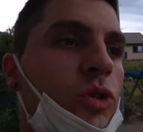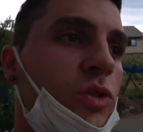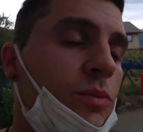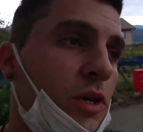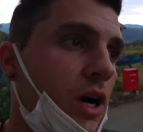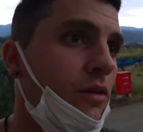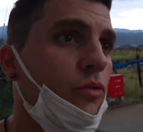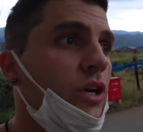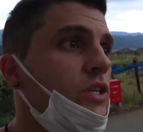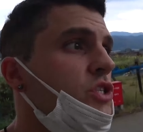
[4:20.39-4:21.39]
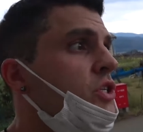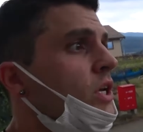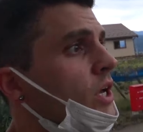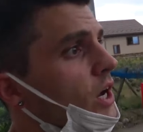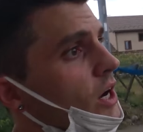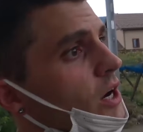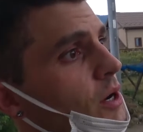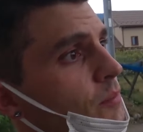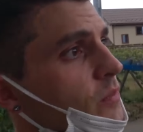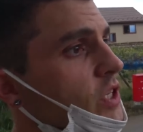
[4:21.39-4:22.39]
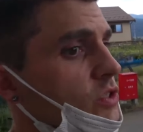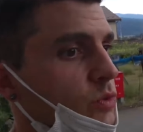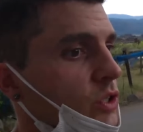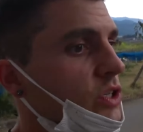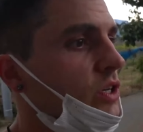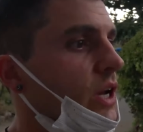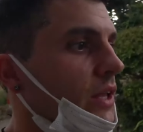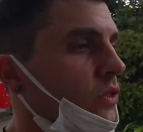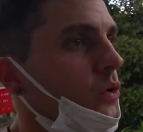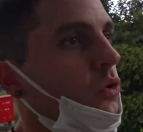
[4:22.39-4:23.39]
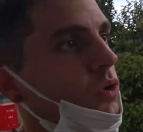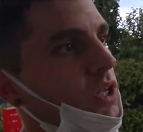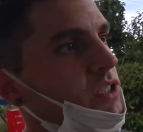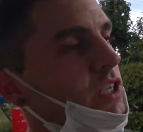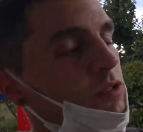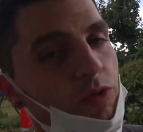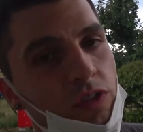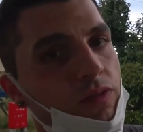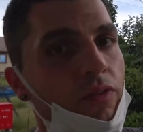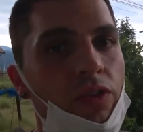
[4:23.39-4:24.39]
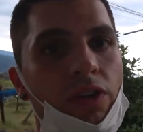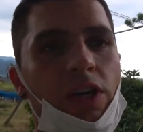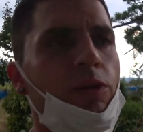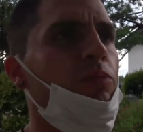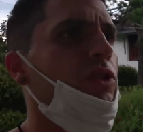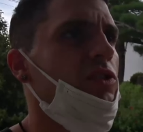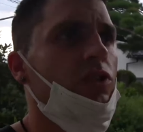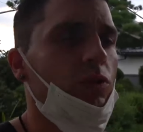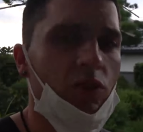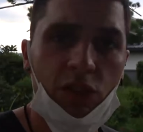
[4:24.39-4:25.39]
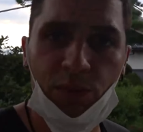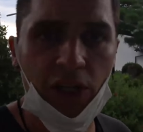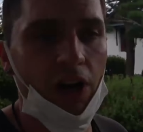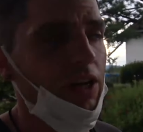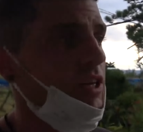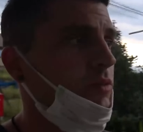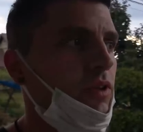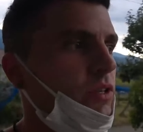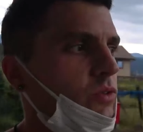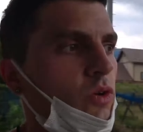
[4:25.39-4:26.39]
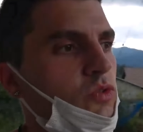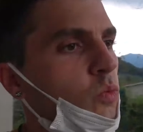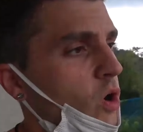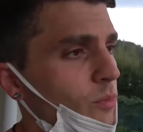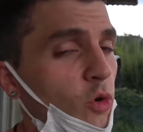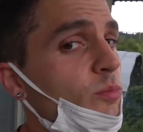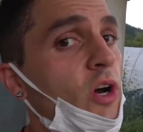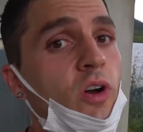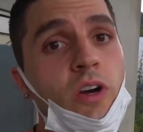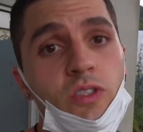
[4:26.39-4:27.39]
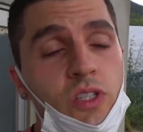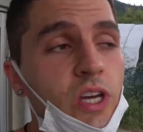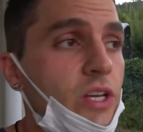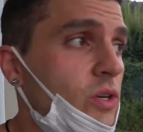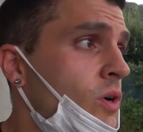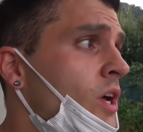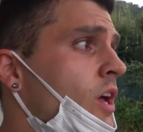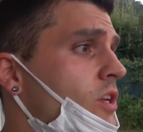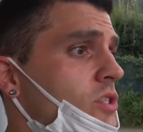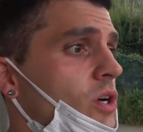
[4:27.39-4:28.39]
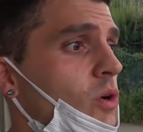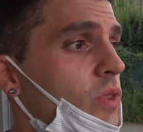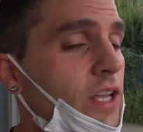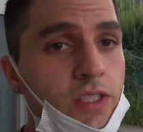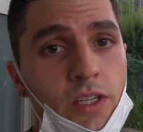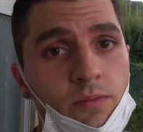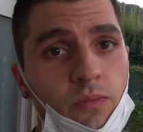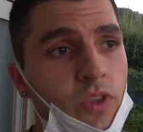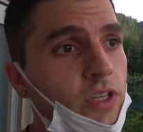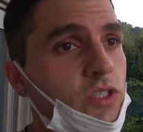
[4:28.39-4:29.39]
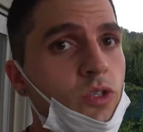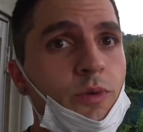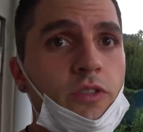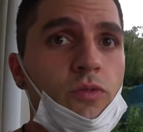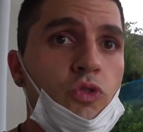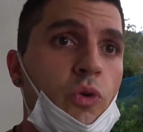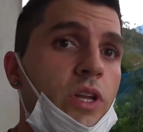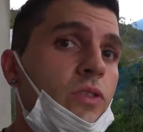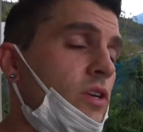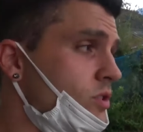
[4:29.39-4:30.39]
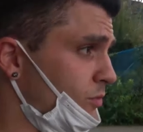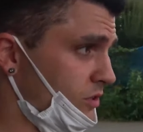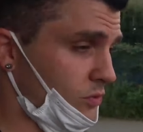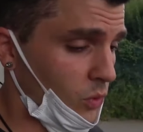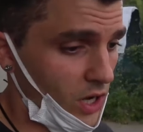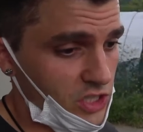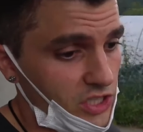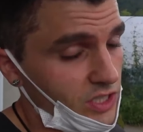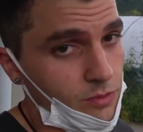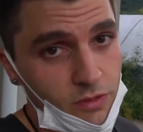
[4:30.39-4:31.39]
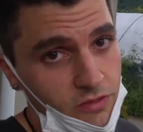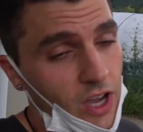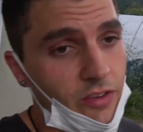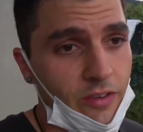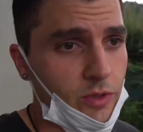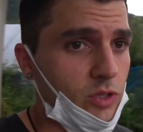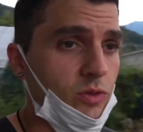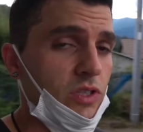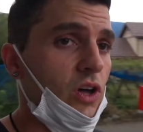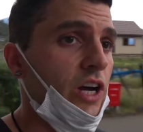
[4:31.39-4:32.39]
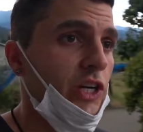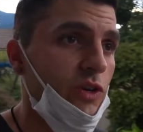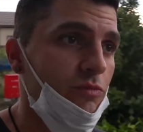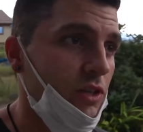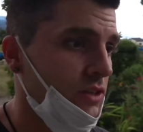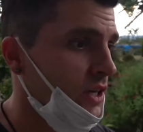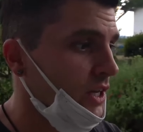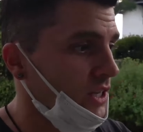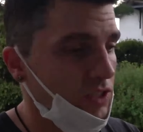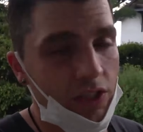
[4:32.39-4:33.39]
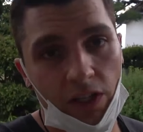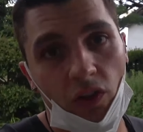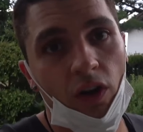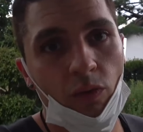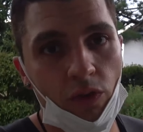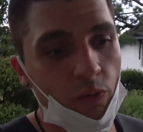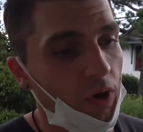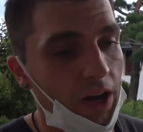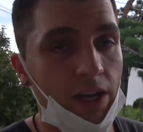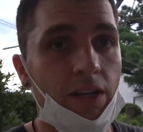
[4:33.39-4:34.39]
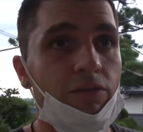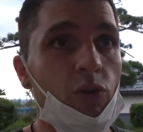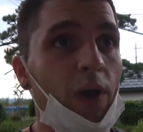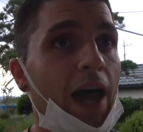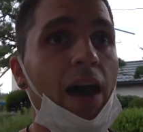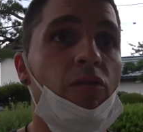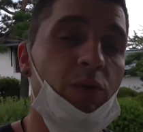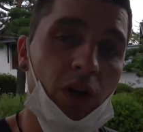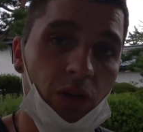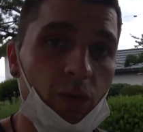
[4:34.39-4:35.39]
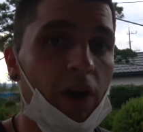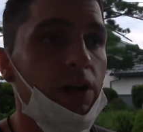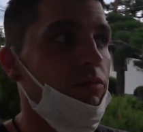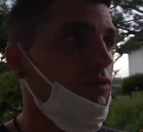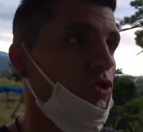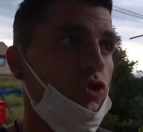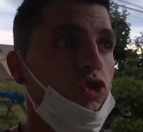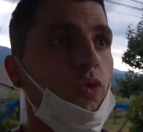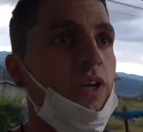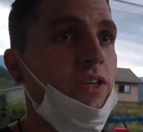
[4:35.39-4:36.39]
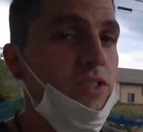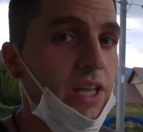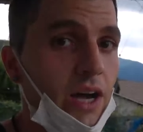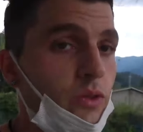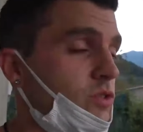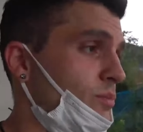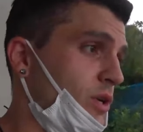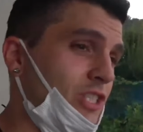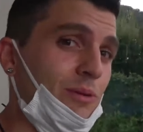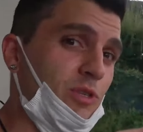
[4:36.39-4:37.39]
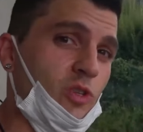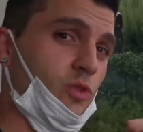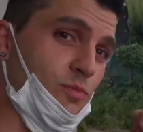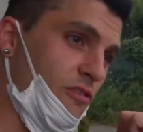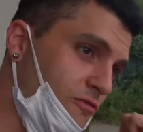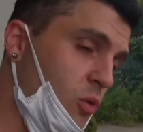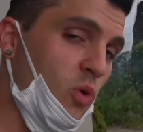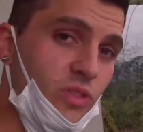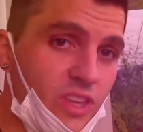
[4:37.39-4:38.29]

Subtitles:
do some coverage. He's really good at the whole assessment of everything. He puts his own spin on it. He knows way more about cars than I do. So that's it. Thanks so much for joining. Thanks so much for watching. It's been 5 episodes long. I know you've been sticking along with the ride. If you have been on the ride, if you're just joining us now, there's a bunch of episodes before